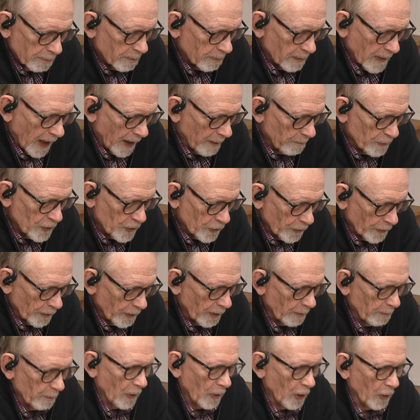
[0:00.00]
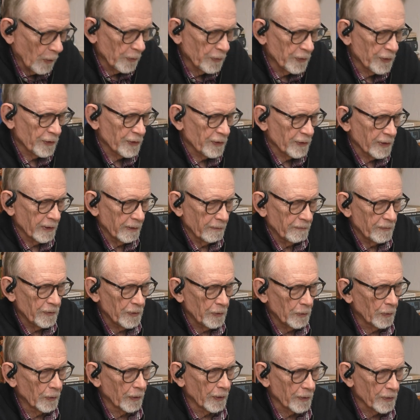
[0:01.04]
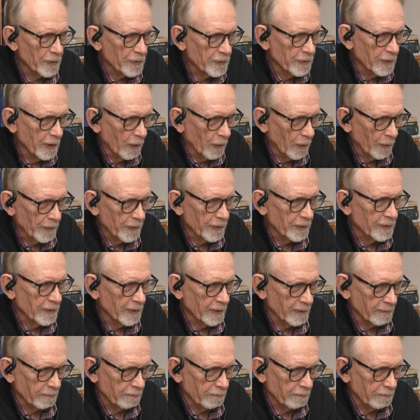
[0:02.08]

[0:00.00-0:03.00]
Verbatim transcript: I'm sure most viewers know that